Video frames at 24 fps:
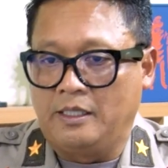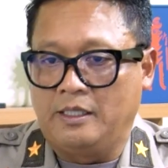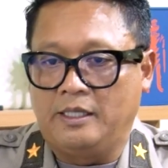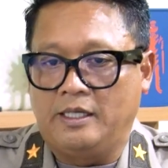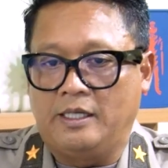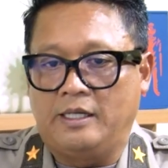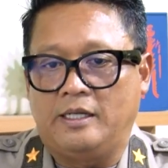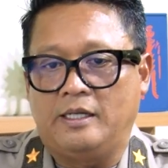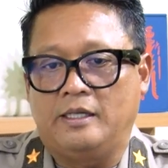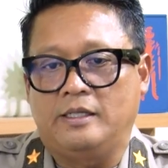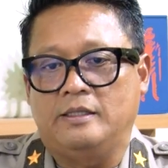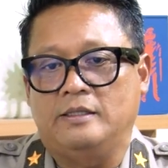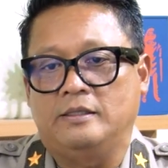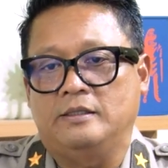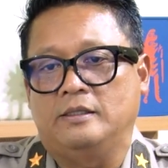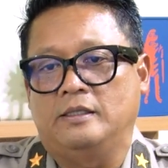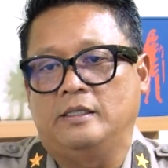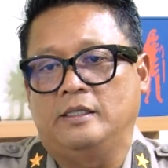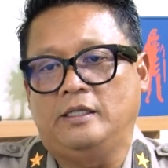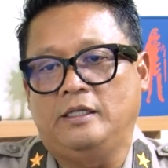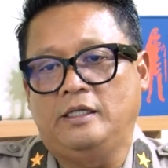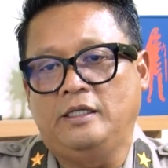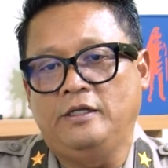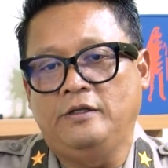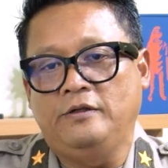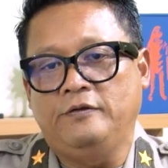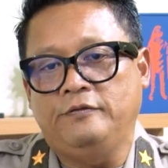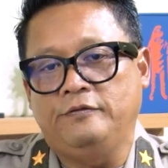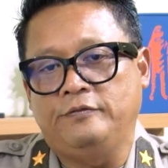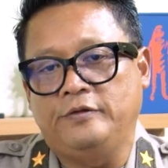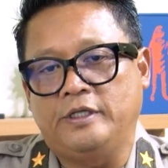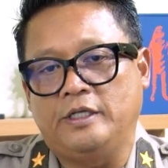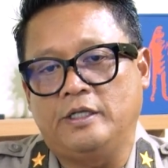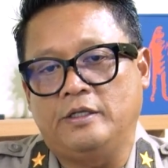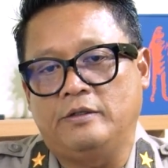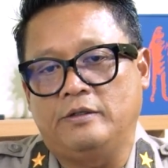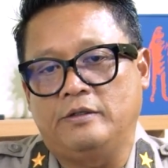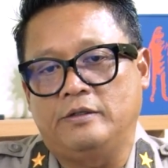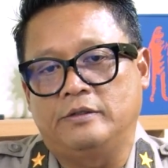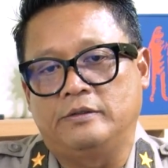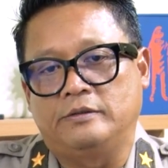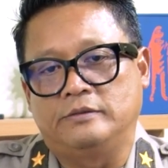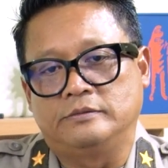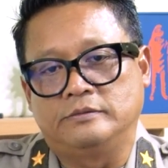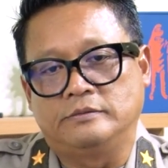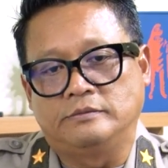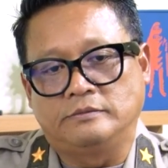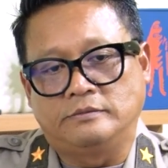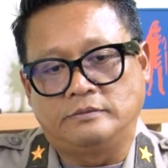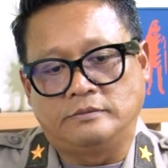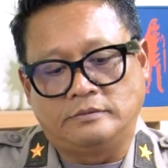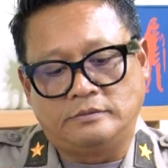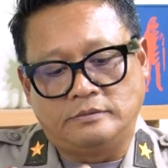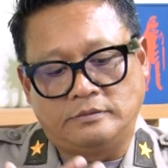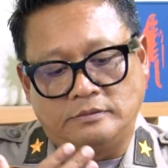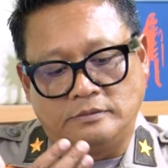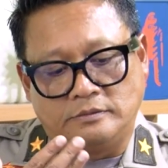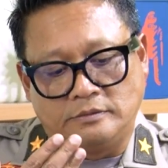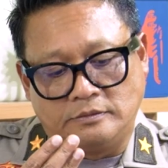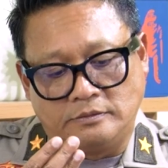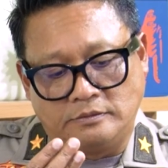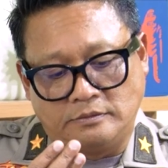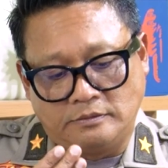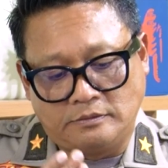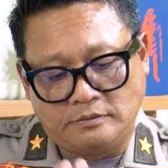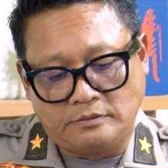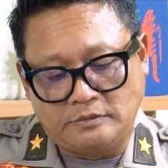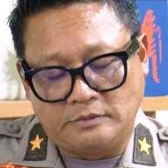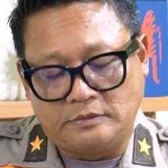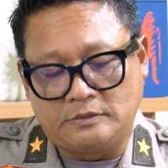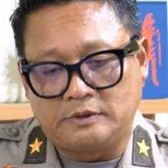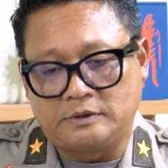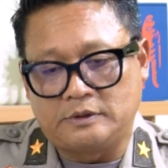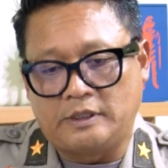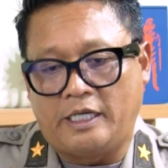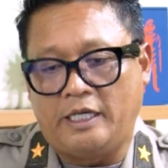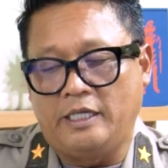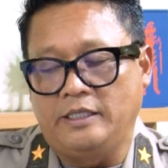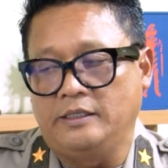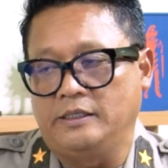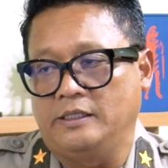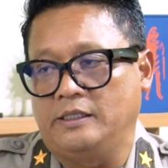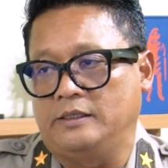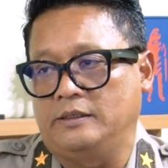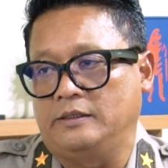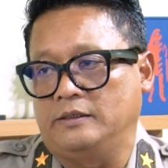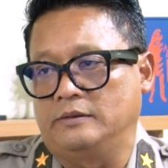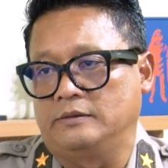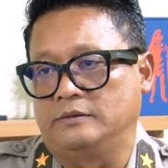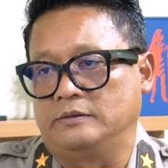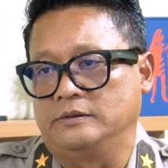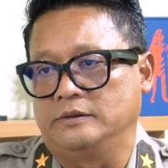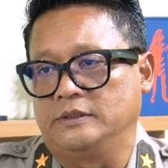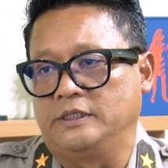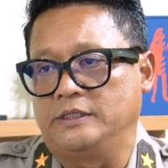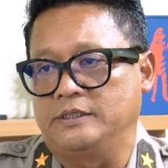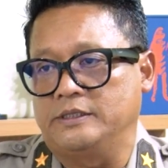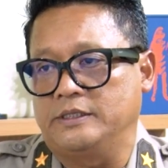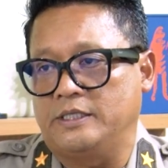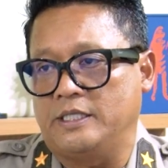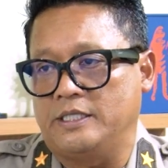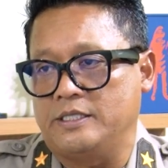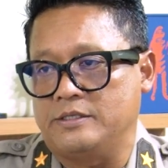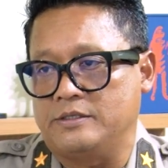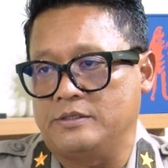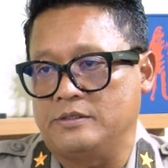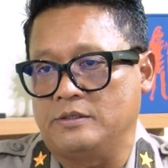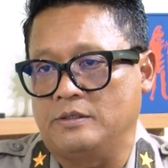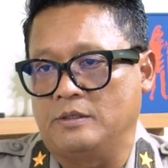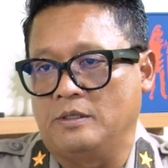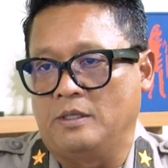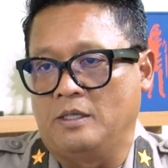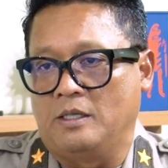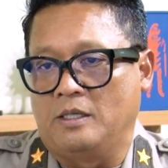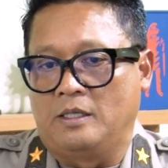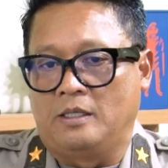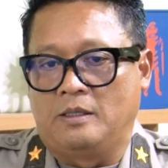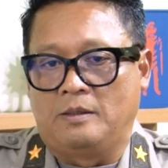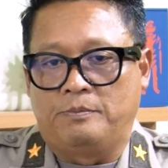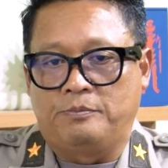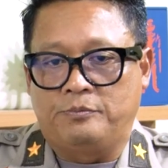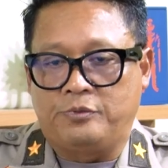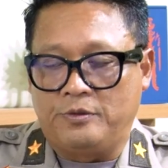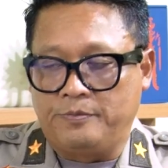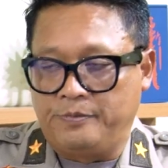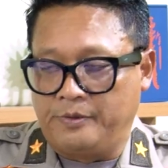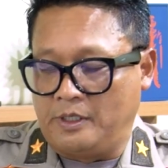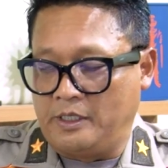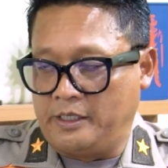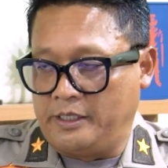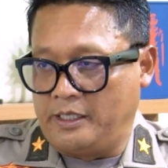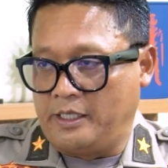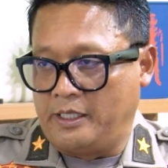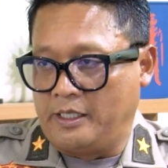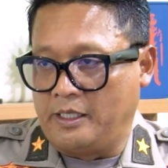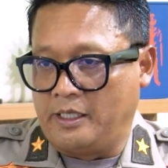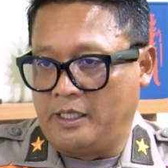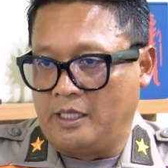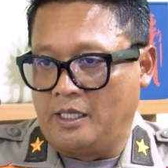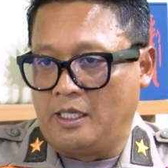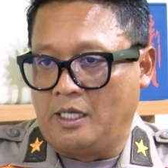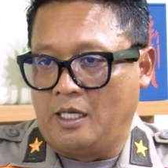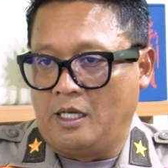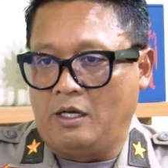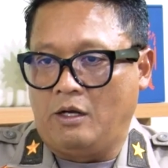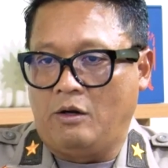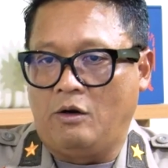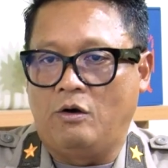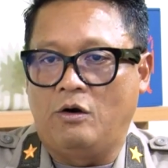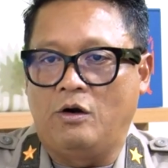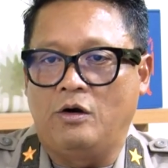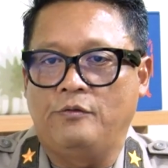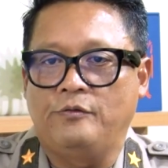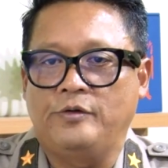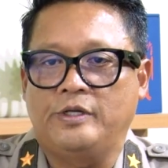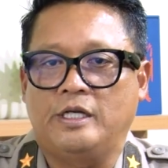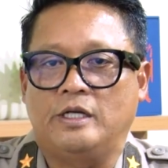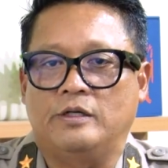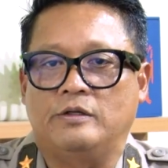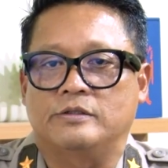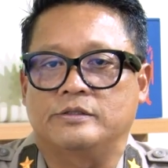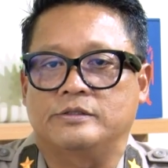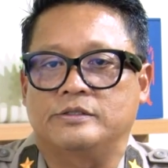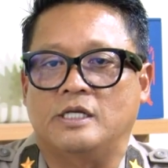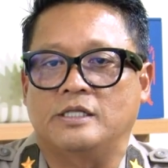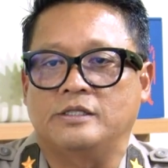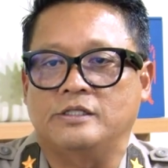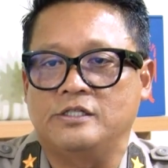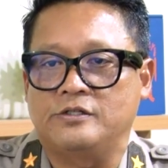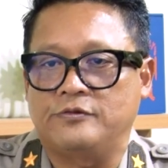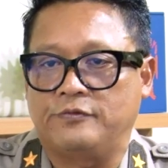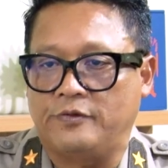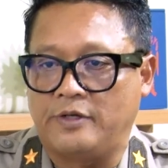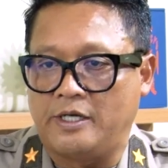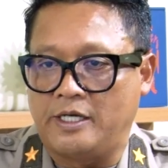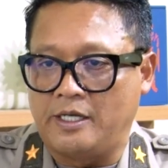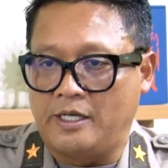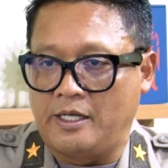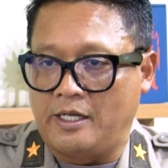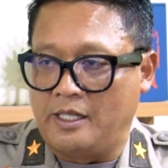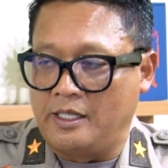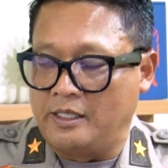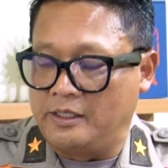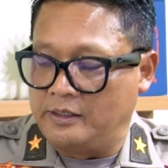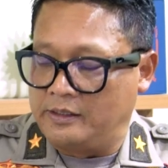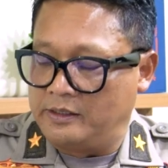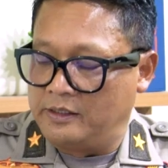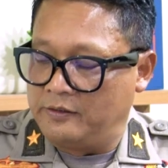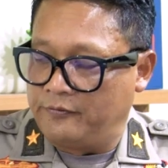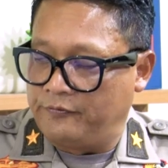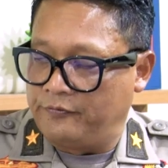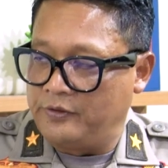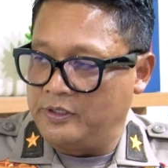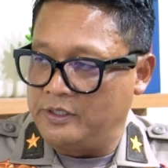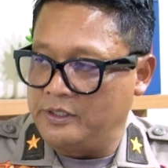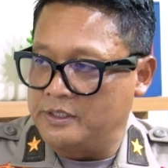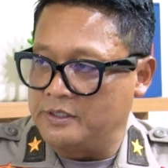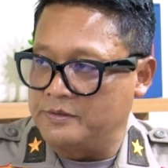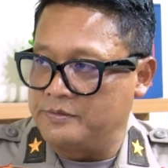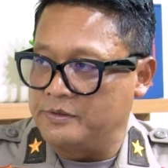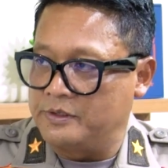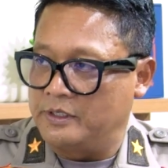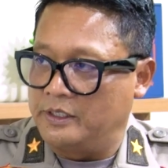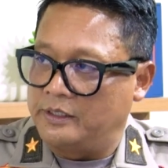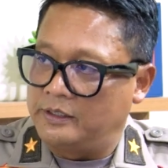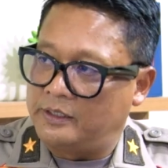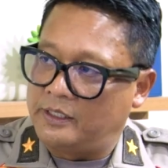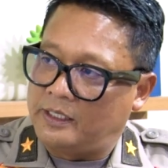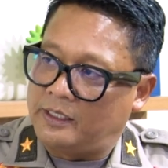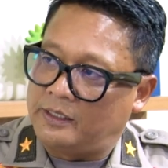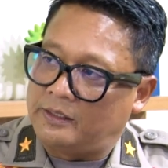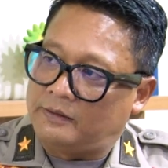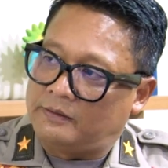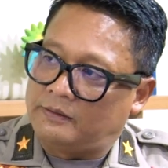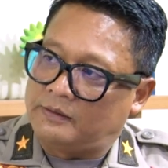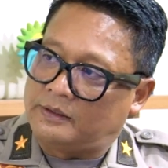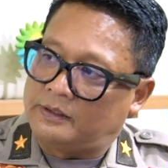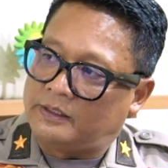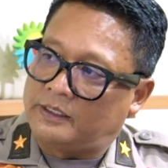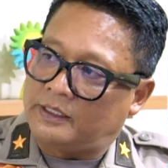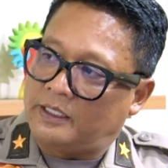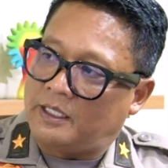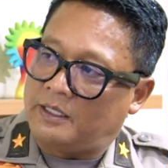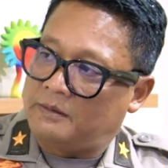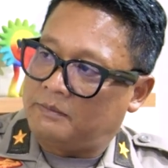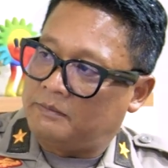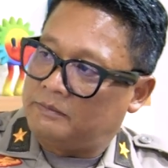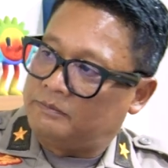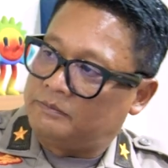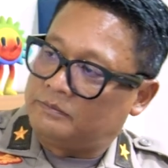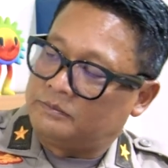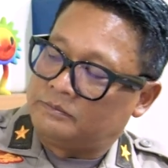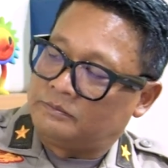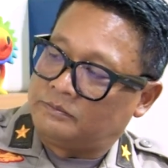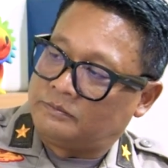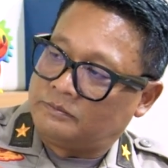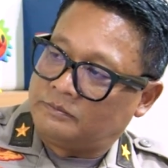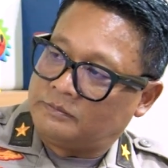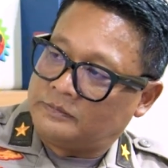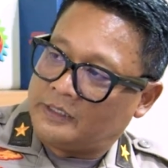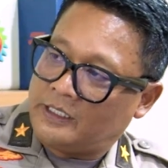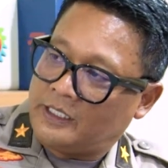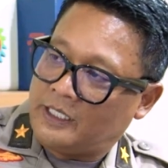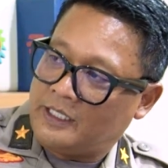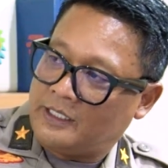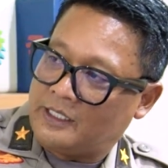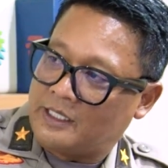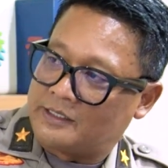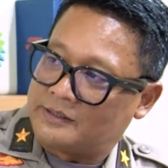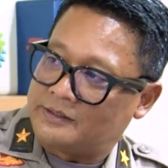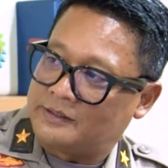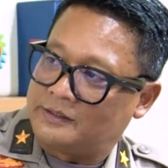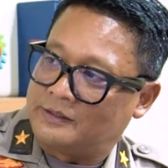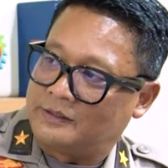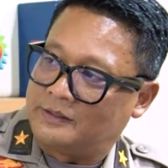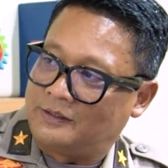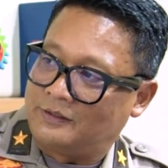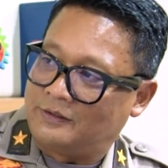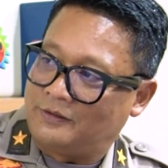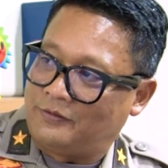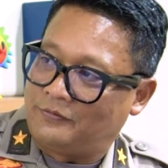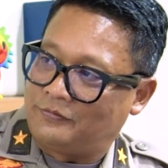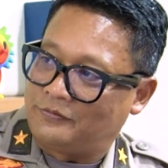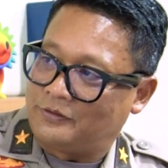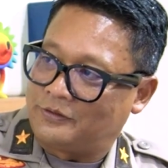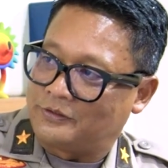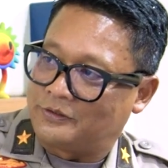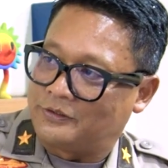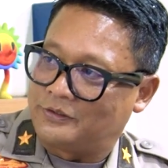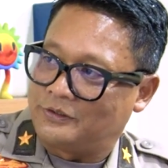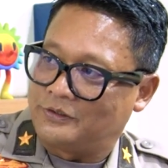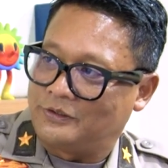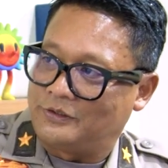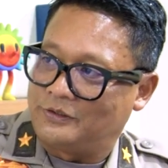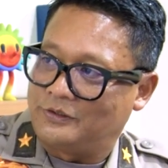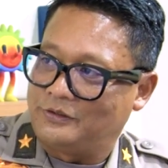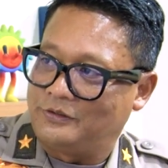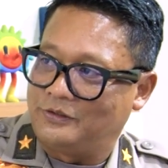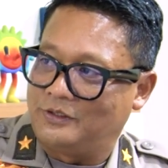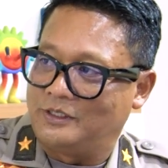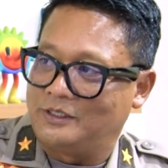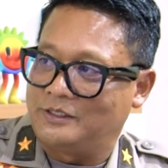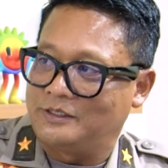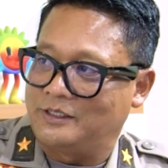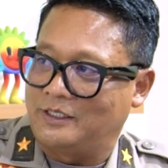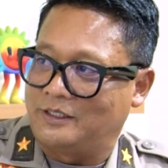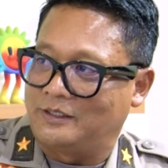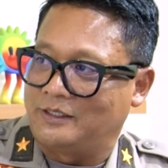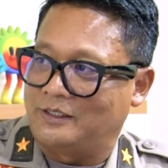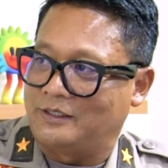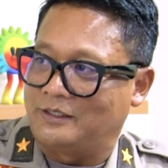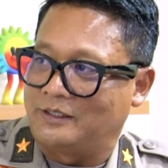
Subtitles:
Then, if we cannot handle this case properly, or we cannot satisfy the victims, then they can hit us, of course. You understand?